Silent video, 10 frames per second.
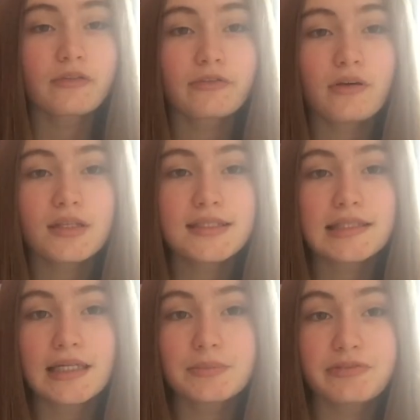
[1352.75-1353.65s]
For these
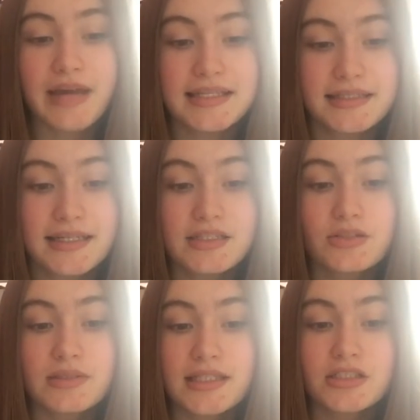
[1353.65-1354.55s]
types of essays, you
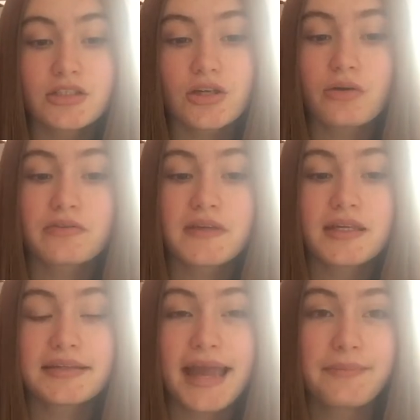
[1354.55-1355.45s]
need to know the
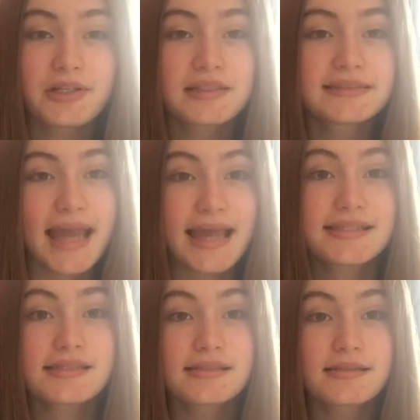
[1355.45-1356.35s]
chemical
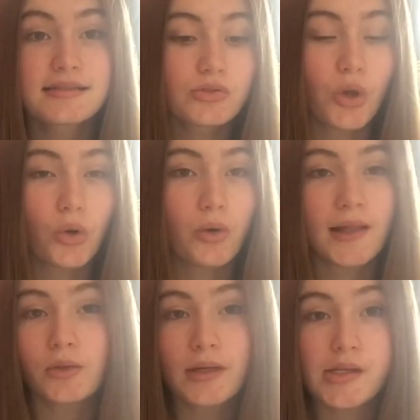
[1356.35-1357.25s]
tests, so I'll
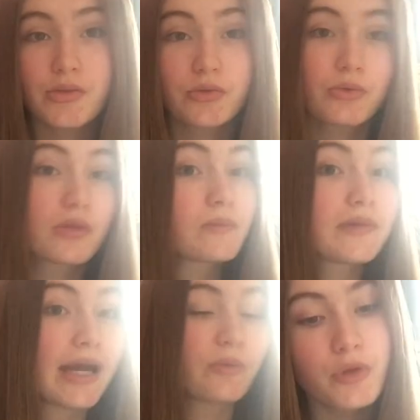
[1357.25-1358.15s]
go through them
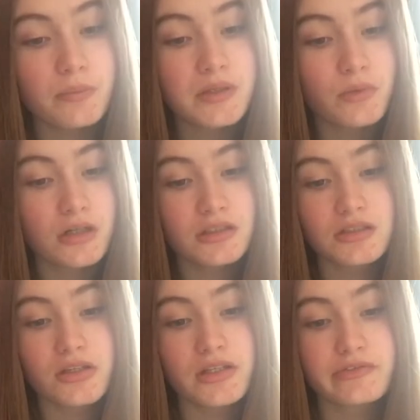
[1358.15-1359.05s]
now. Bromine water
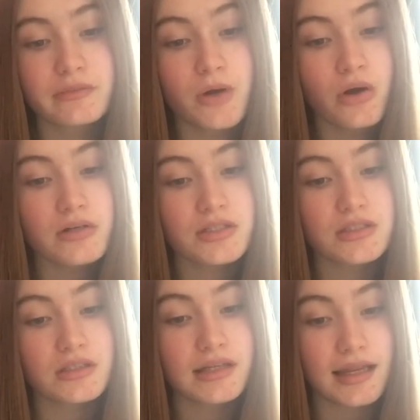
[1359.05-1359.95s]
turns from orange
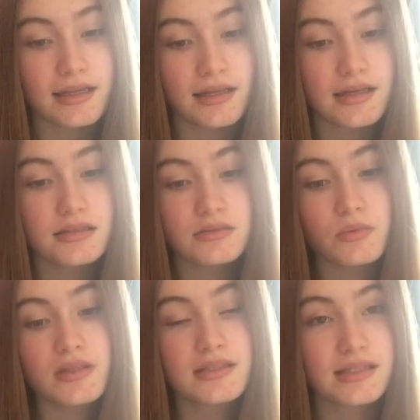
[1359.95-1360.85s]
to colourless
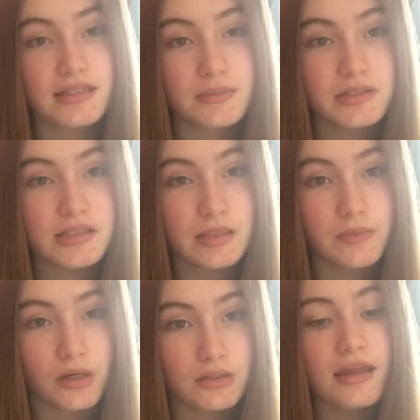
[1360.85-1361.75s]
with a CCC
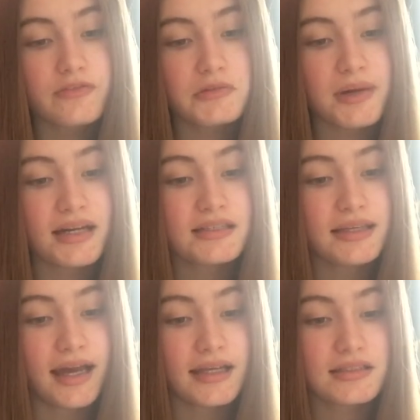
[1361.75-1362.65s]
bond. If you add
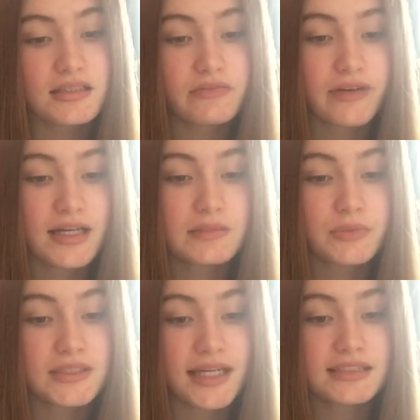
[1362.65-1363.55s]
acidified
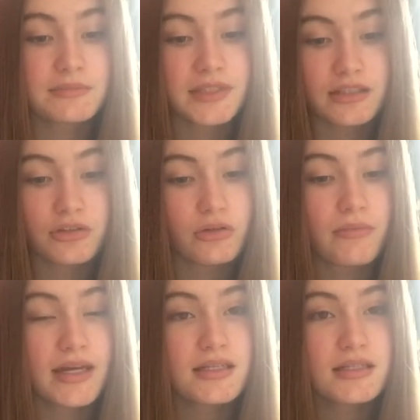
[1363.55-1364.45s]
potassium
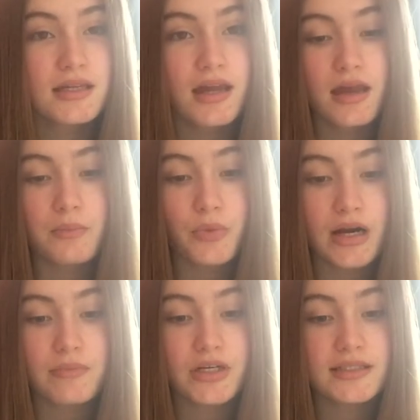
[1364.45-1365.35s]
dichromate,
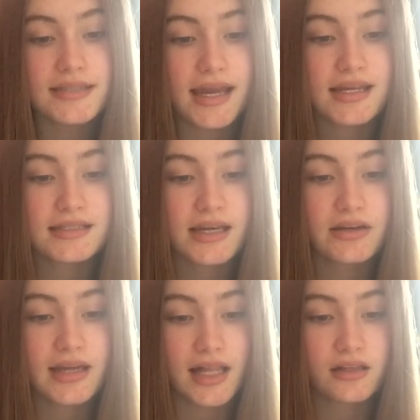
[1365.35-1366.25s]
primary and
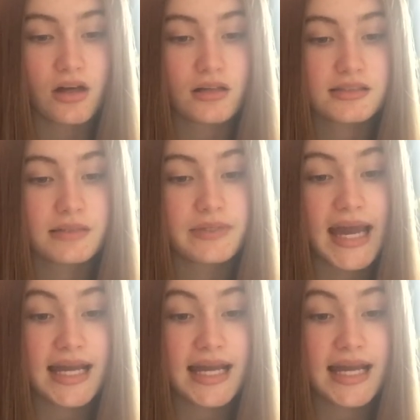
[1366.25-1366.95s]
secondary alcohols can be